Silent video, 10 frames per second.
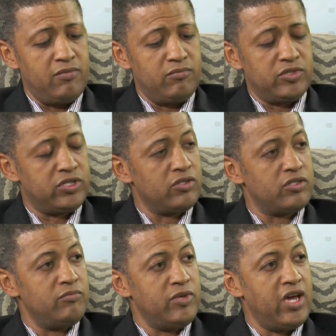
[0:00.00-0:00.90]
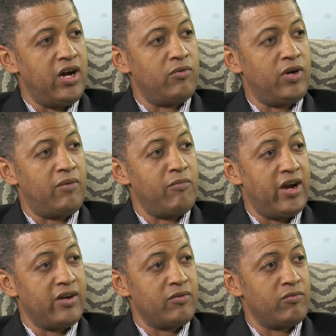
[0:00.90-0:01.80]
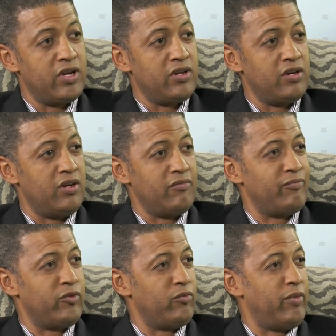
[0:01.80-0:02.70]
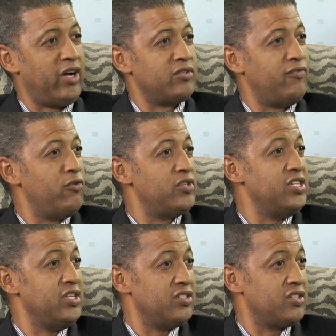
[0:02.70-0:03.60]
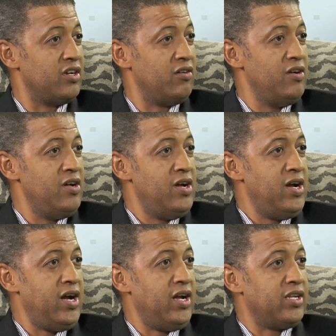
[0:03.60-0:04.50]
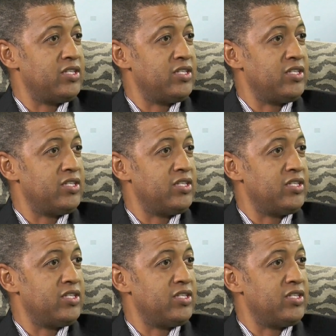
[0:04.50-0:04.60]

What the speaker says: So to me, I married about 14 years ago, and it's